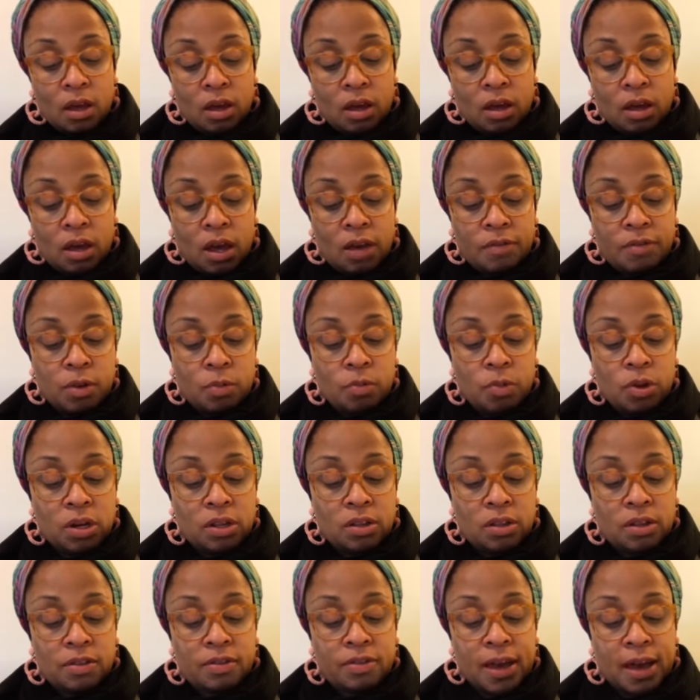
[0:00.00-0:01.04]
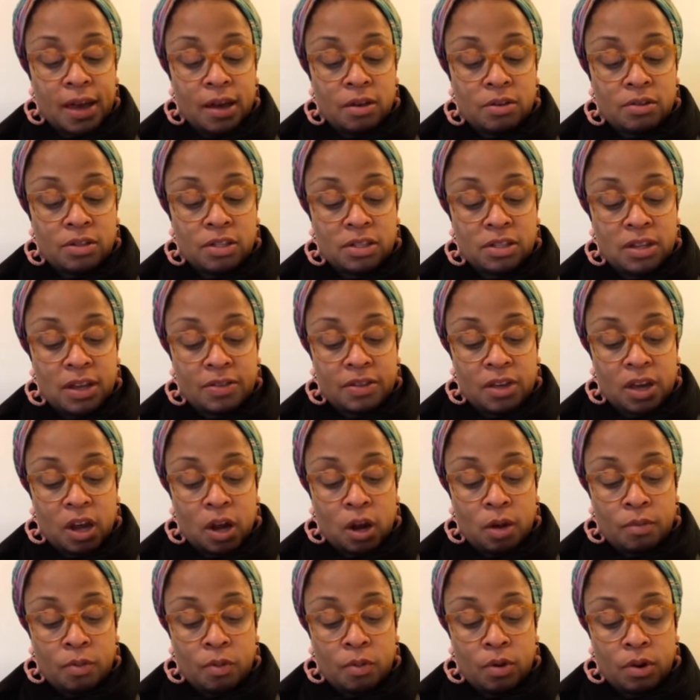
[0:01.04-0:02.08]
Every one of the thousands at the
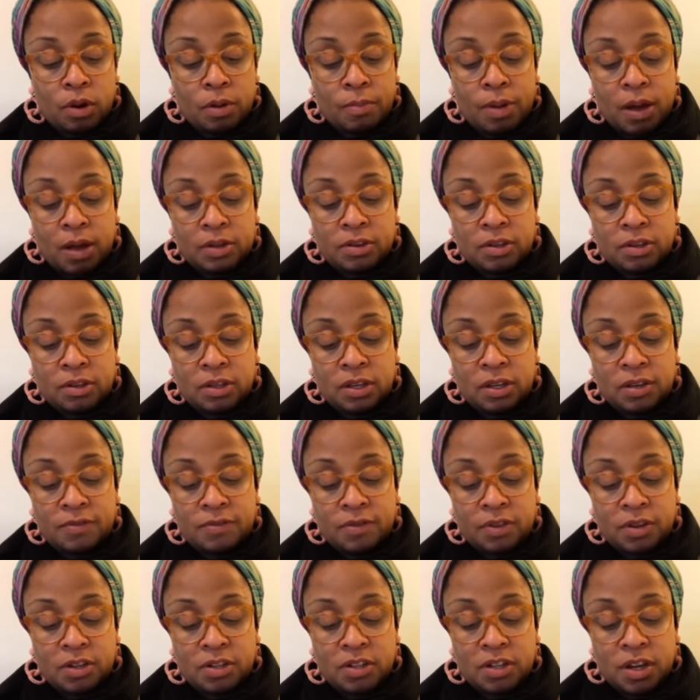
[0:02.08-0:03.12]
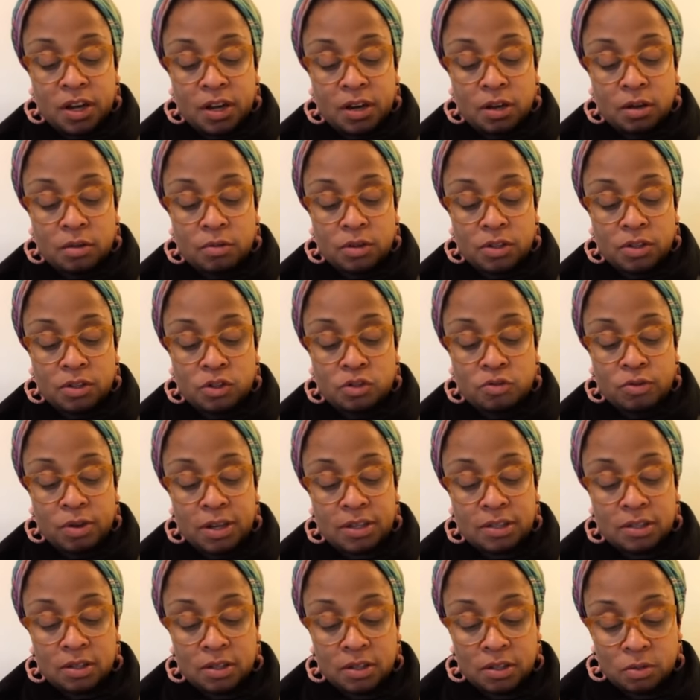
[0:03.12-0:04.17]
airport about to leave for Jeddah was
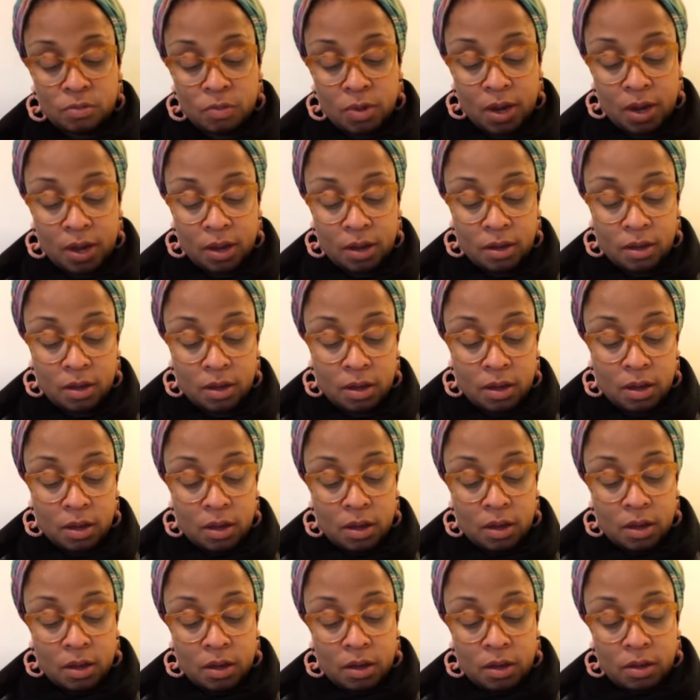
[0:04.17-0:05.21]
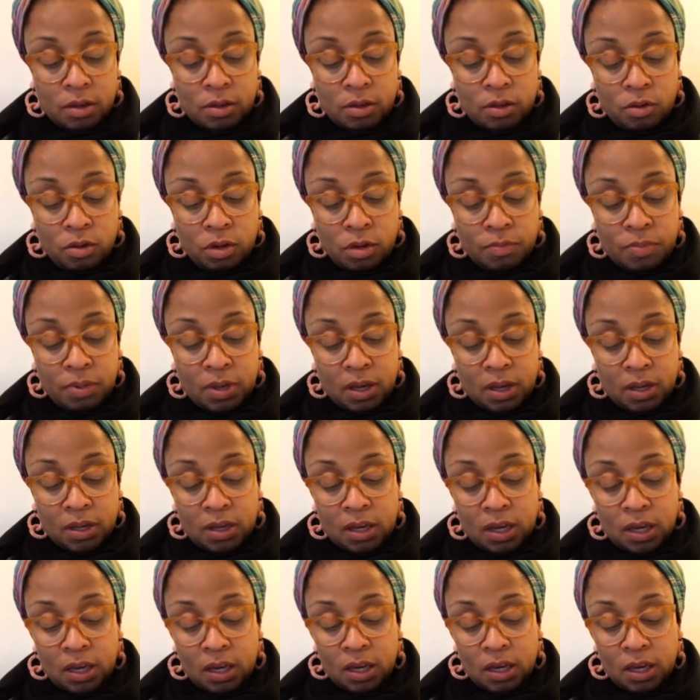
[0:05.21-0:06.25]
dressed this way you could be a
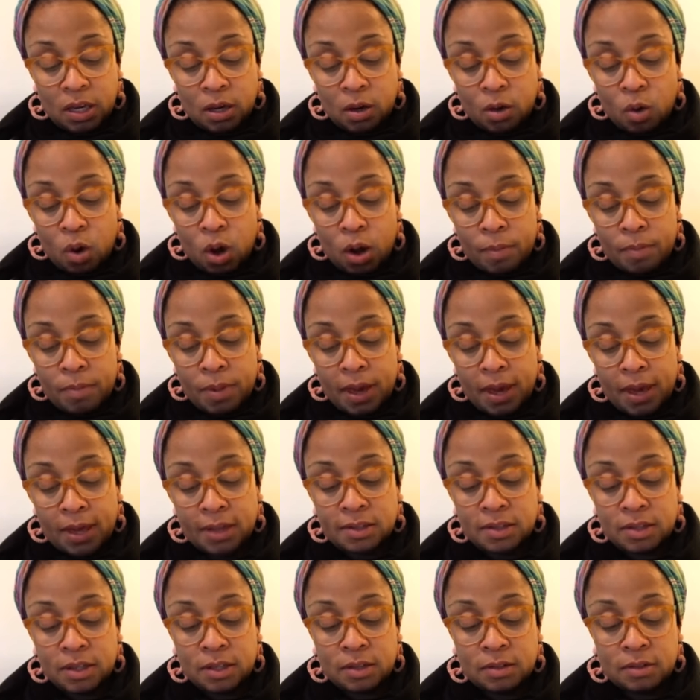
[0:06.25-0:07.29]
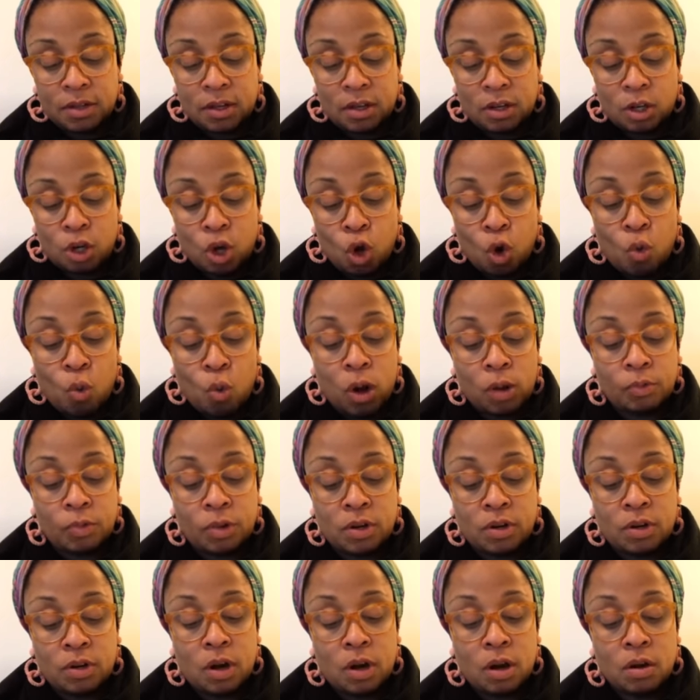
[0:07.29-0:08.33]
king or a peasant, and no one would
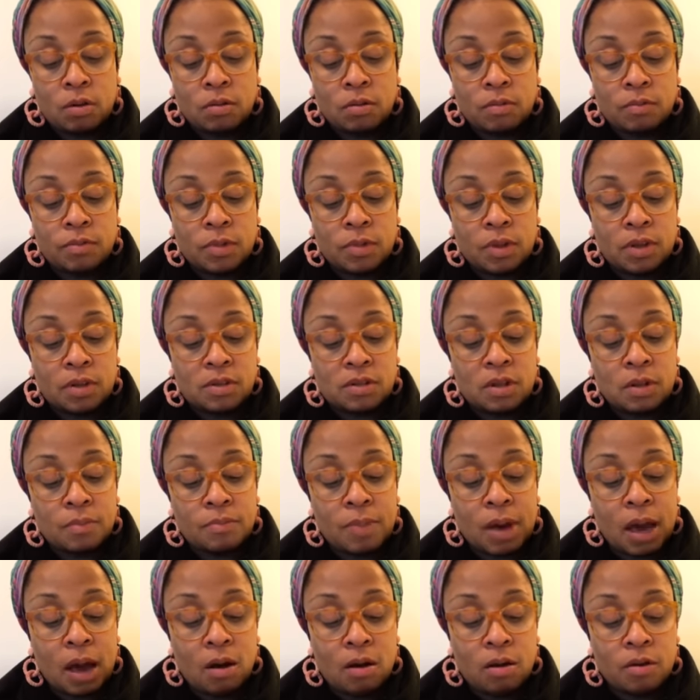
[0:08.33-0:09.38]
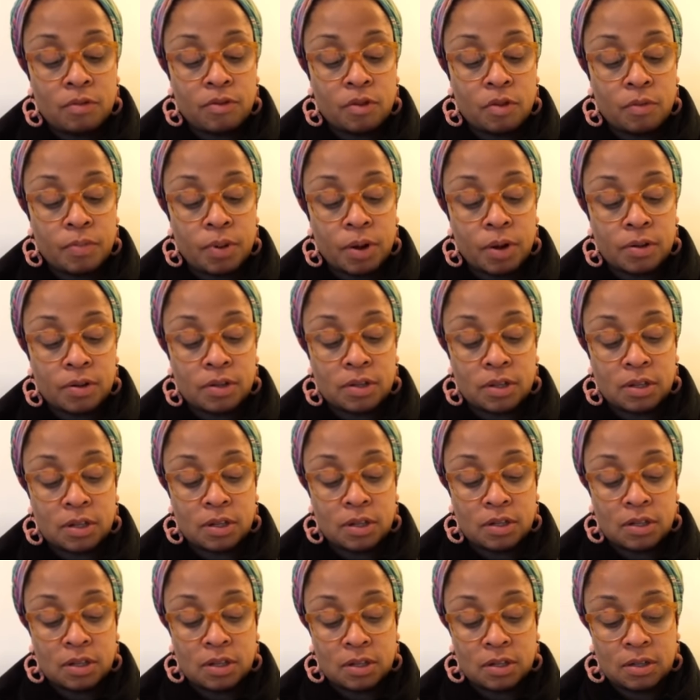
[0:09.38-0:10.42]
know. Some powerful
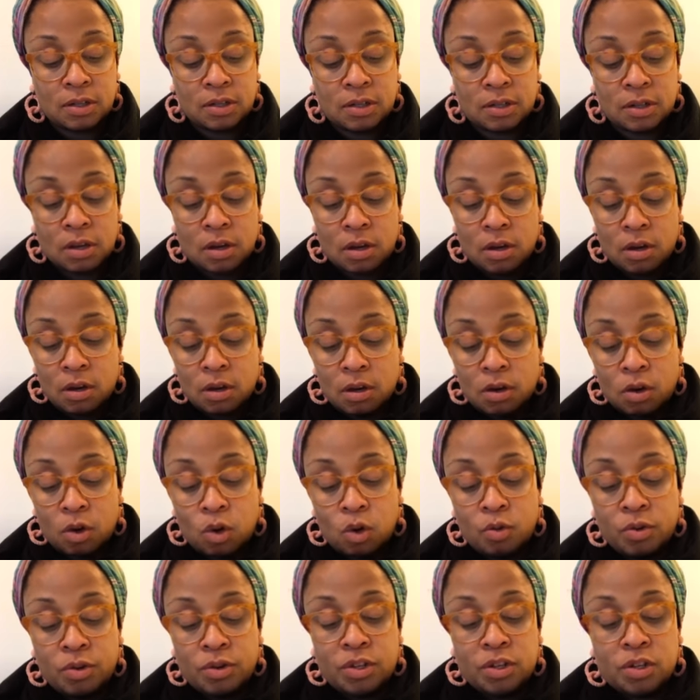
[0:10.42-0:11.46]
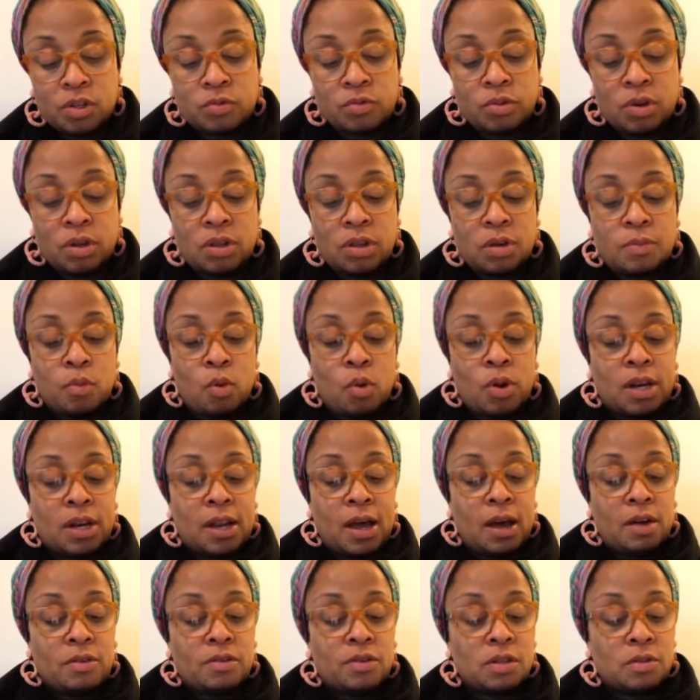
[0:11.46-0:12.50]
personages who were discreetly pointed
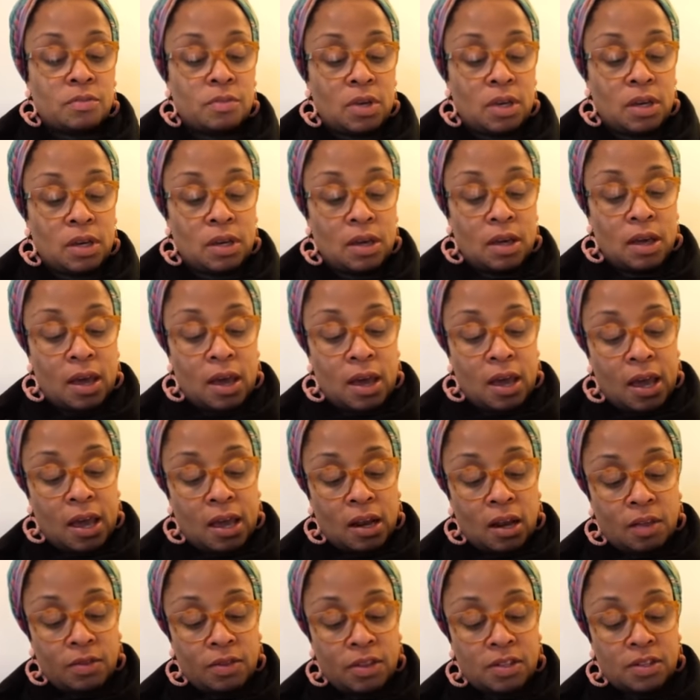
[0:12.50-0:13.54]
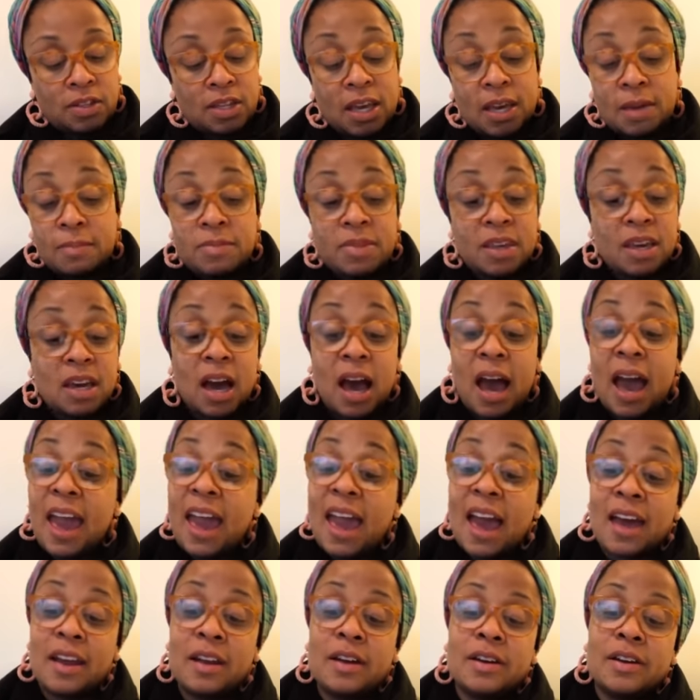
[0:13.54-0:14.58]
out to me had on the same thing I
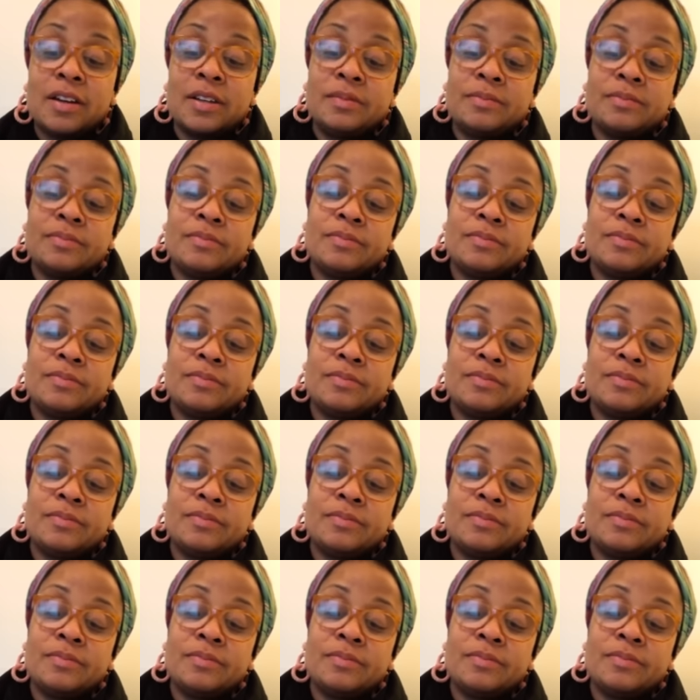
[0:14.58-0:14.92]
had on.